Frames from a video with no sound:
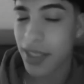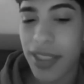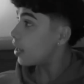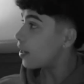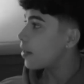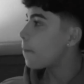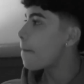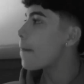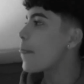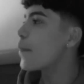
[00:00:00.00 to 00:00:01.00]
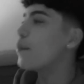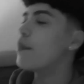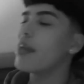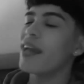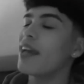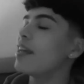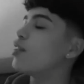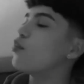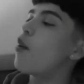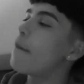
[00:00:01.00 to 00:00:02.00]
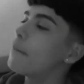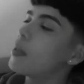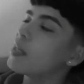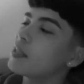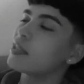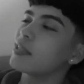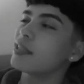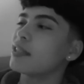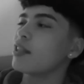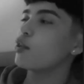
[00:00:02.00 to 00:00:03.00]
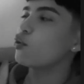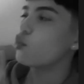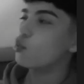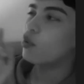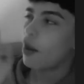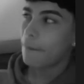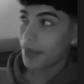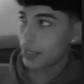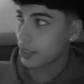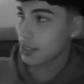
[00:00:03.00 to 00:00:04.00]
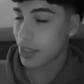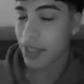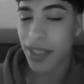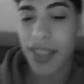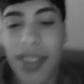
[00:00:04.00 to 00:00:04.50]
Like it just shows y'all how fast life could